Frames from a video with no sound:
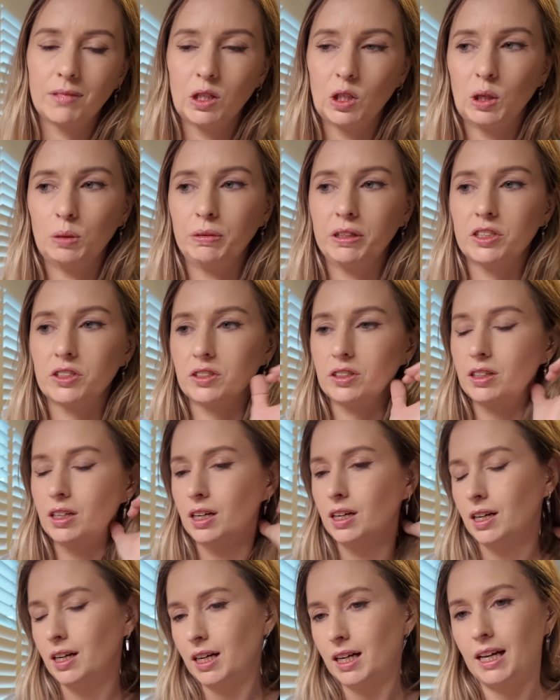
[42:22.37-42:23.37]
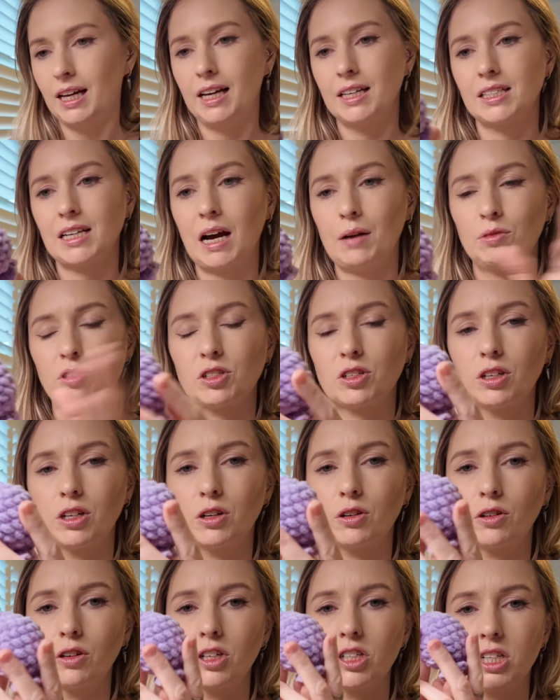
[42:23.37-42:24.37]
normally do, is I'm just going
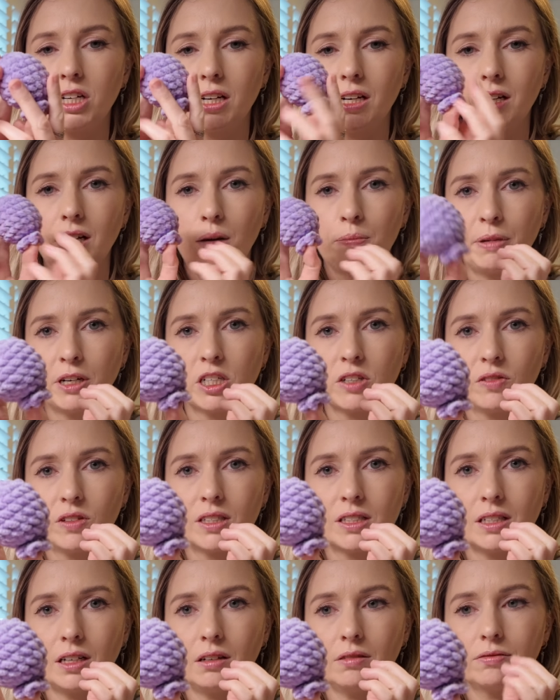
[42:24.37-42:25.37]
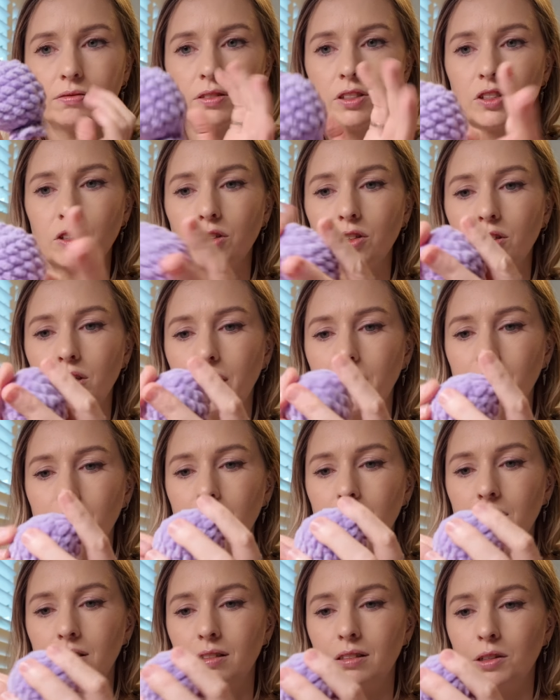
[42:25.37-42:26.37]
to crochet a bunch of this stuff. So like
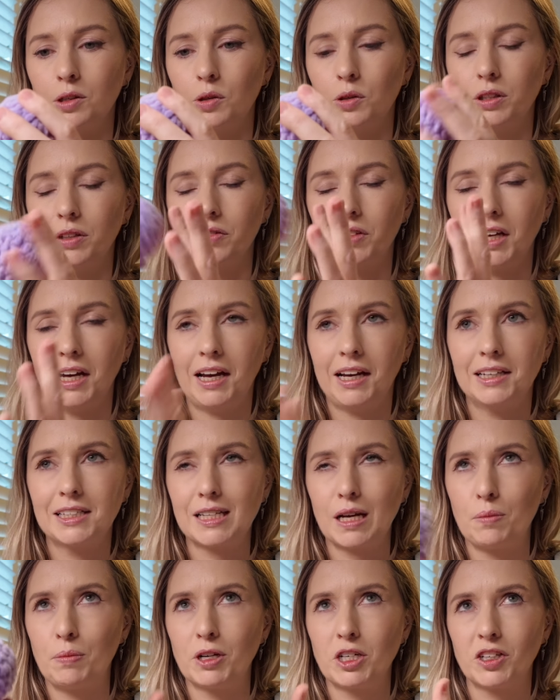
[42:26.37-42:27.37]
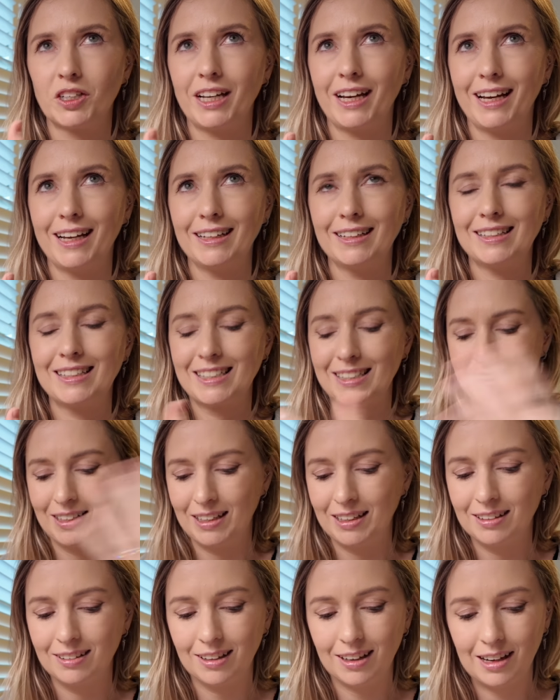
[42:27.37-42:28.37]
all of the heads, a bunch of the heads.
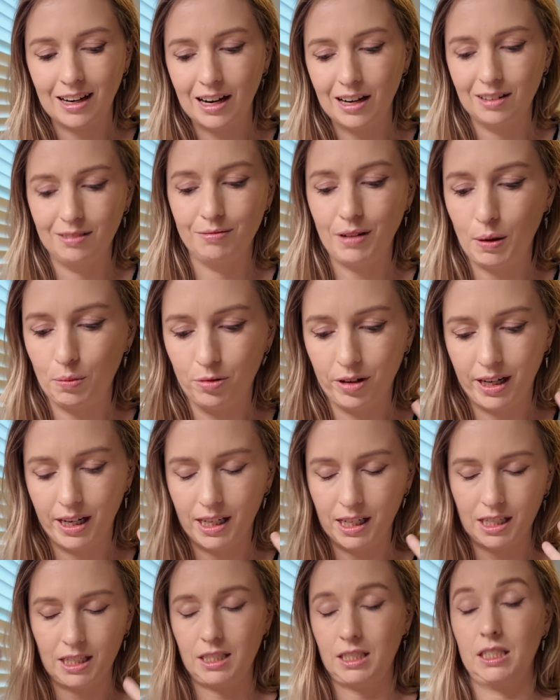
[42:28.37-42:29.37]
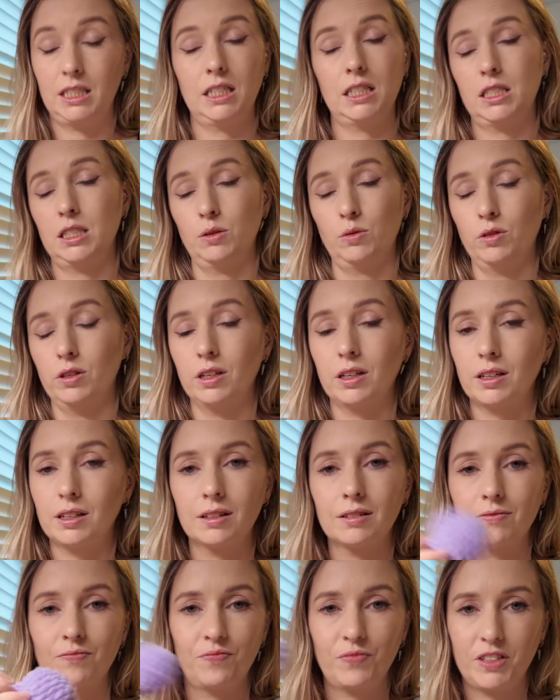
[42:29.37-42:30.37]
My brain doesn't work
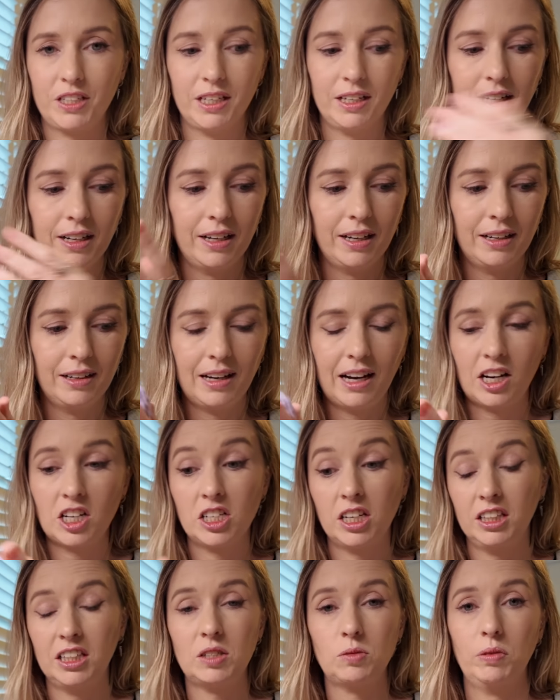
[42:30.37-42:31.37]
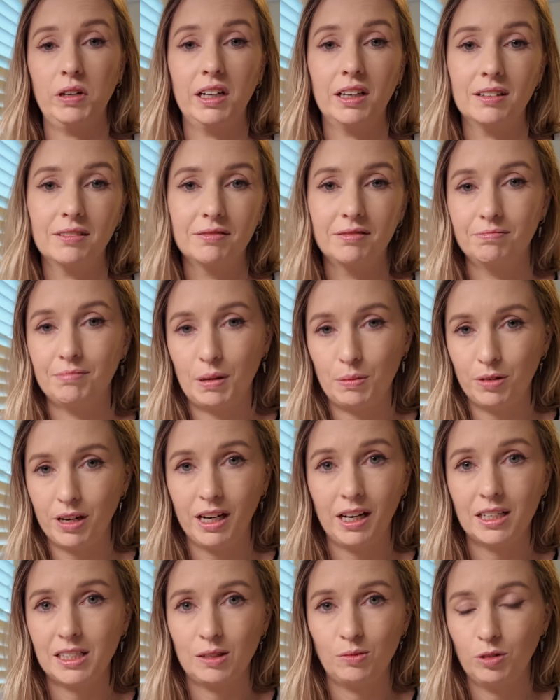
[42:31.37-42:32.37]
today. Actually, this week, my brain
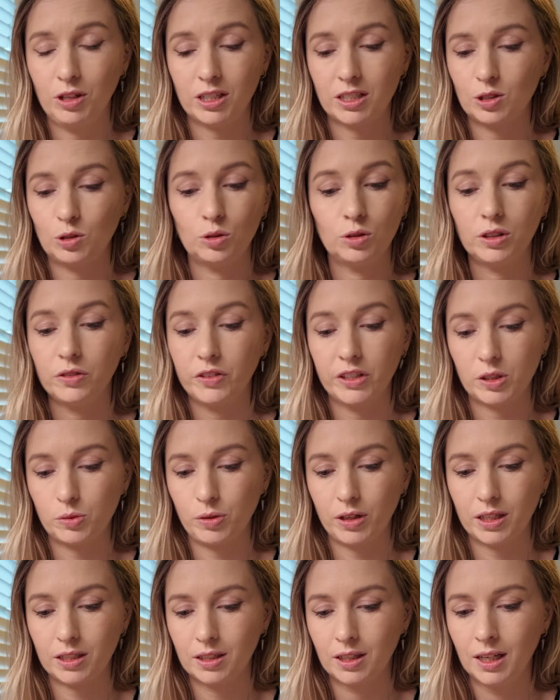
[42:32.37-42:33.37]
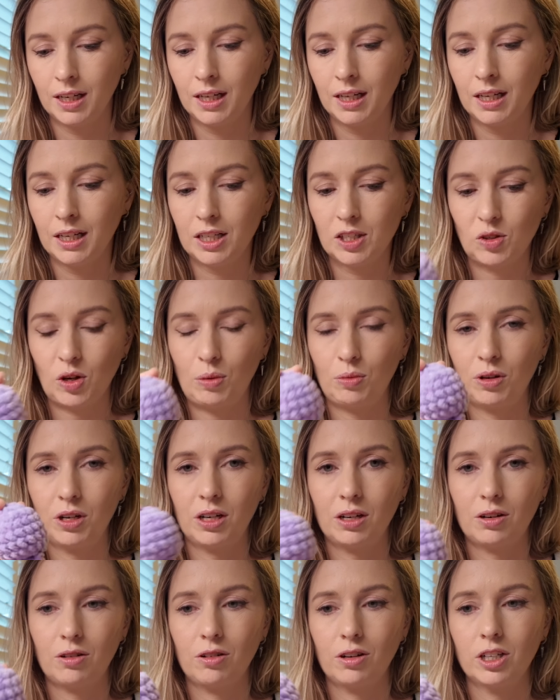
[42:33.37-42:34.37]
hasn't worked all of this week. So I'm going
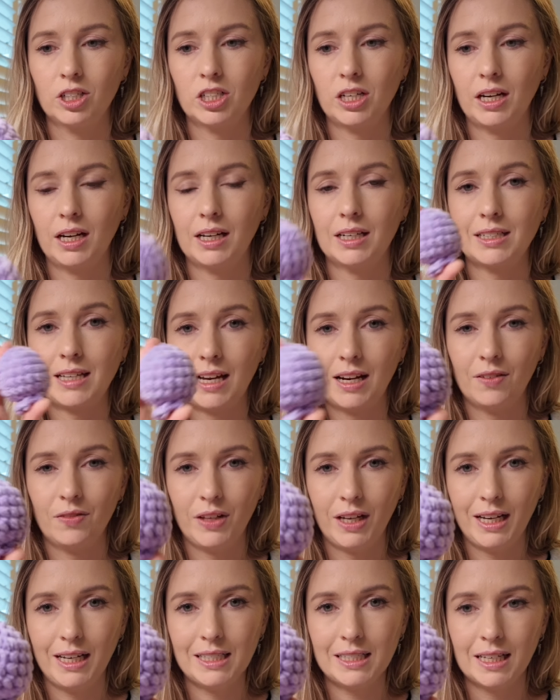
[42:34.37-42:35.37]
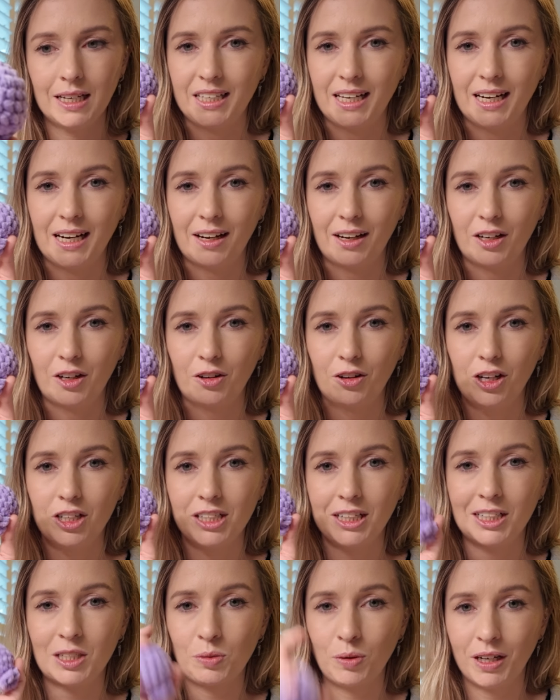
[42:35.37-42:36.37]
to crochet 10 of these, then I'm going to
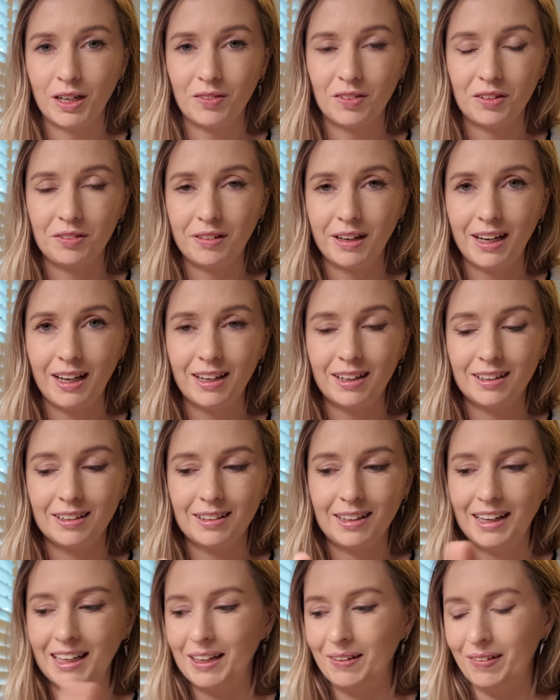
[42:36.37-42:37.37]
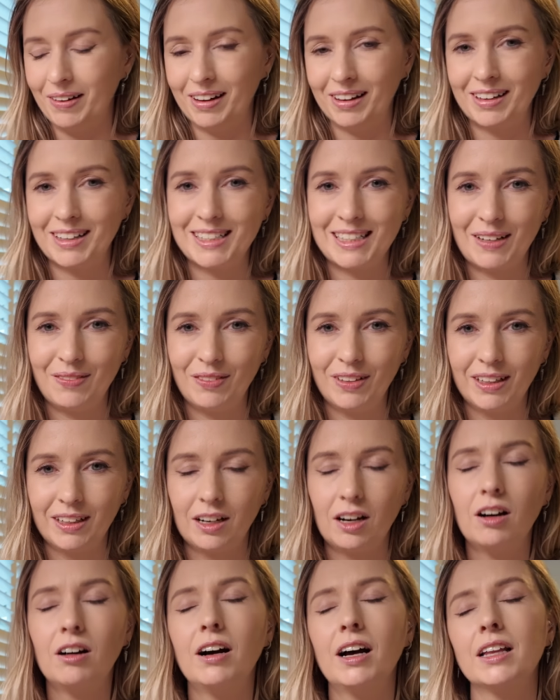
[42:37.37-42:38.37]
crochet 20 of the feet, and then we're going to assemble it.
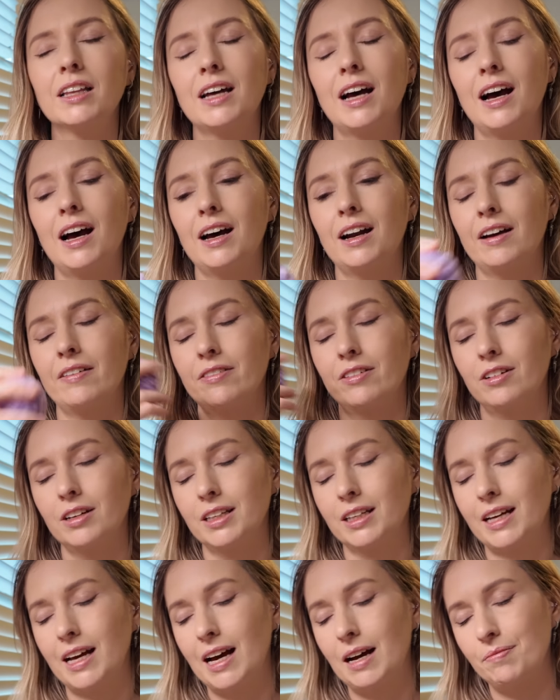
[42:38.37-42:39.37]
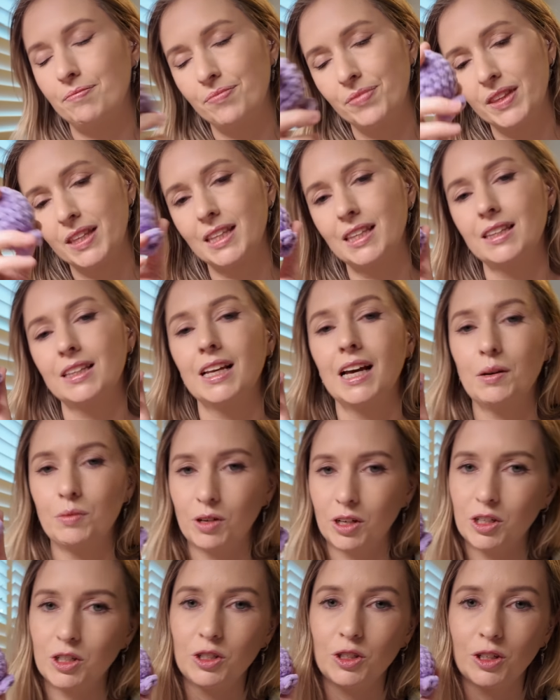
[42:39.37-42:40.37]
Oh, and the hat, I forgot the cap. Then I'm
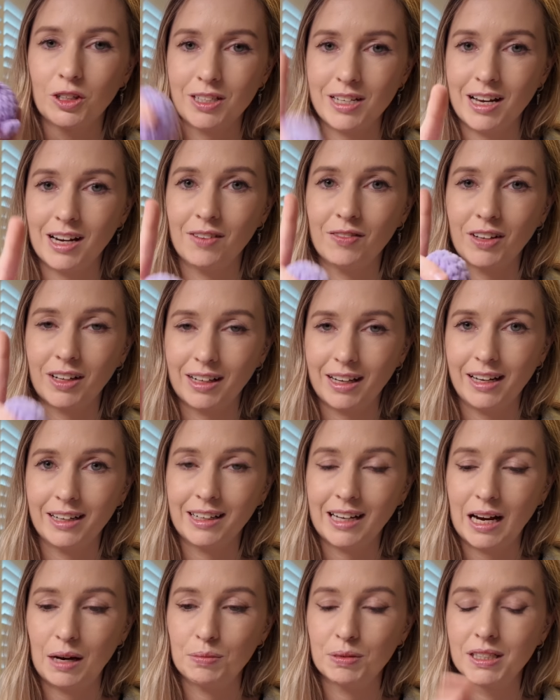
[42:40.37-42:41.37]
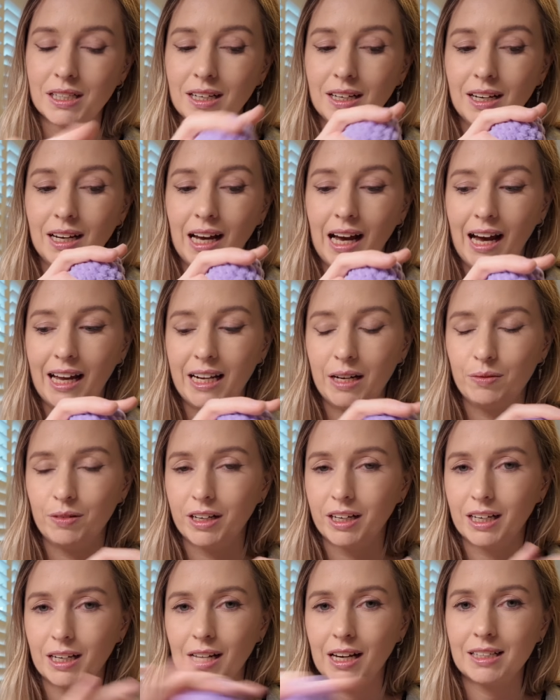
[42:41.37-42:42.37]
going to do 10 of the cloud caps, and then we're
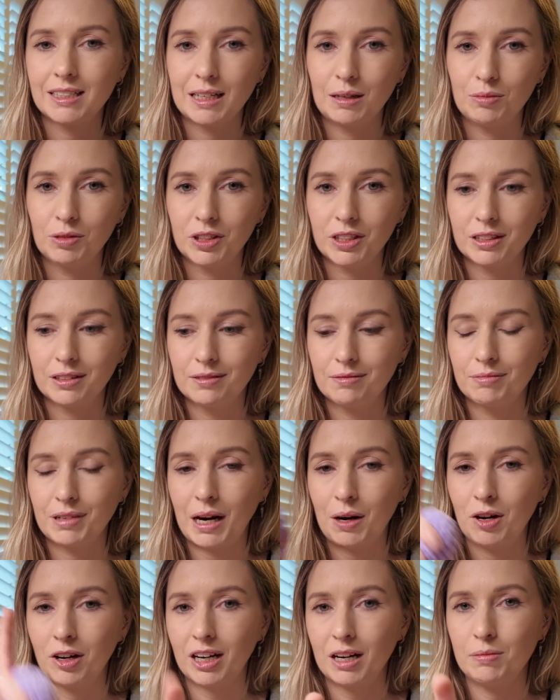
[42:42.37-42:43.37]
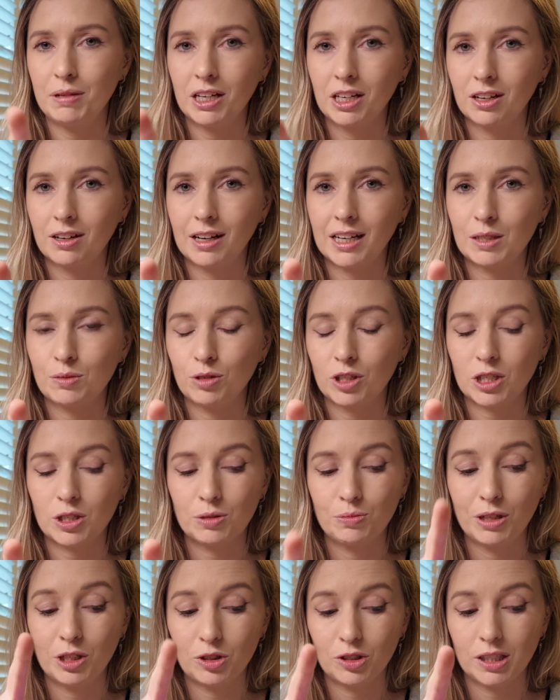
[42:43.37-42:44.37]
going to assemble them. But I'm not going to make you guys watch
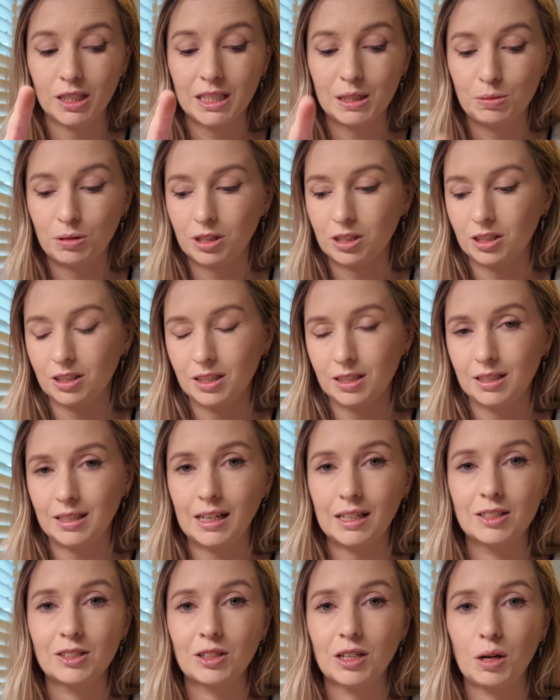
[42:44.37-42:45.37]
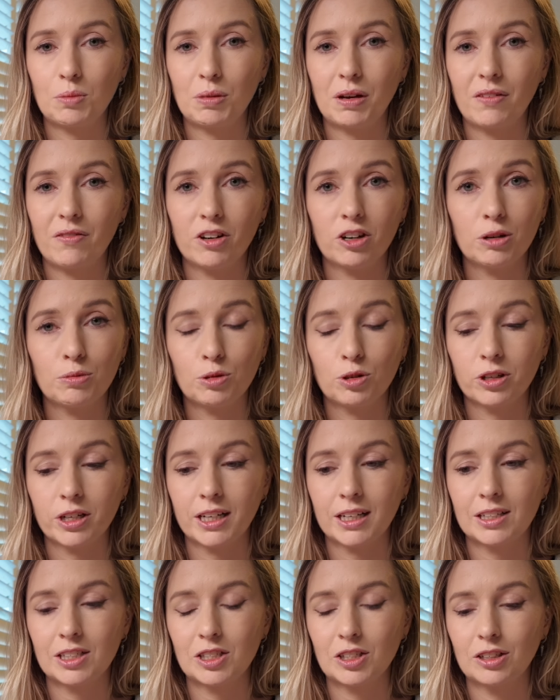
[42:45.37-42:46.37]
me do this because that's going to be very
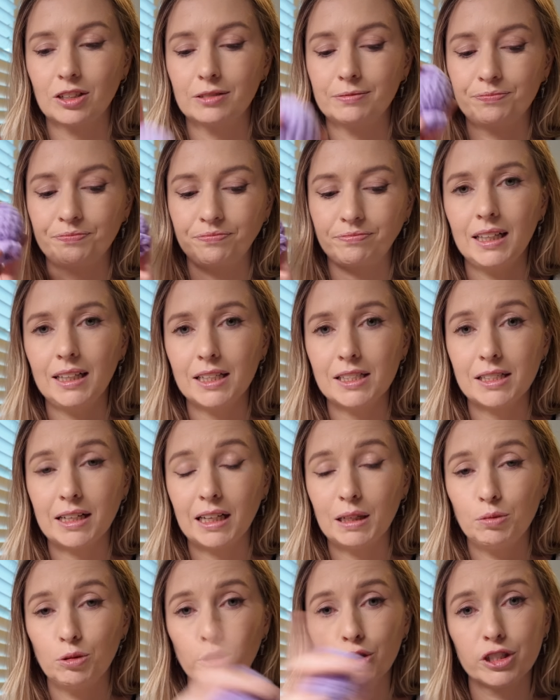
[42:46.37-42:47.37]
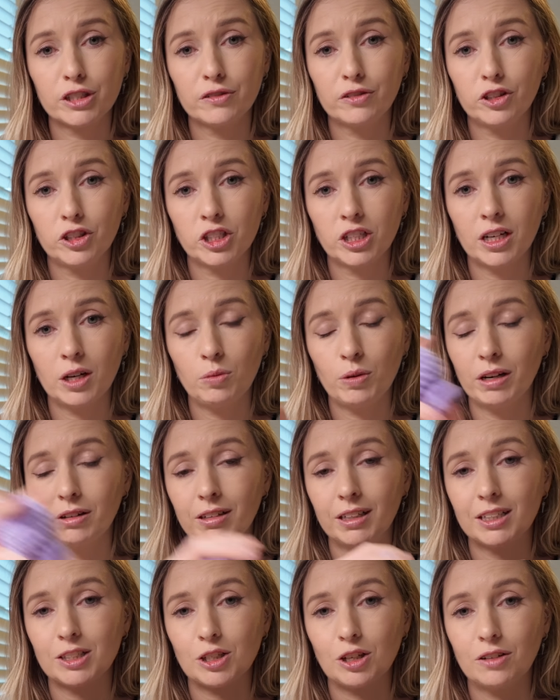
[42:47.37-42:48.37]
boring. So let's teleport to the future where
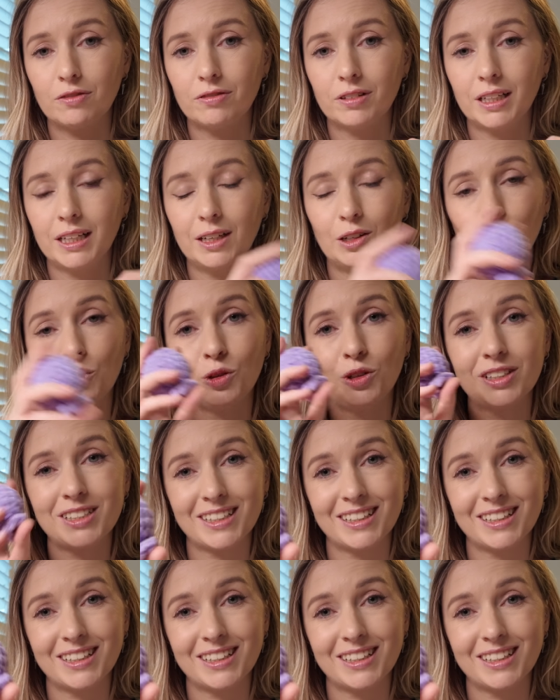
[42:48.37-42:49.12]
it is hopefully all